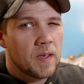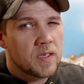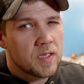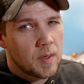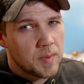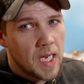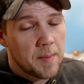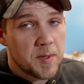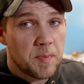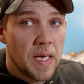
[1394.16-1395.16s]

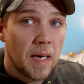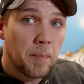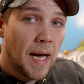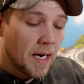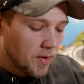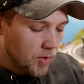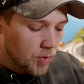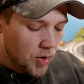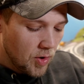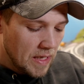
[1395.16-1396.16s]
sometimes being backed through
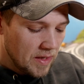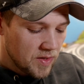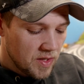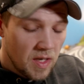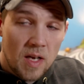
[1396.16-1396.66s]
turnouts,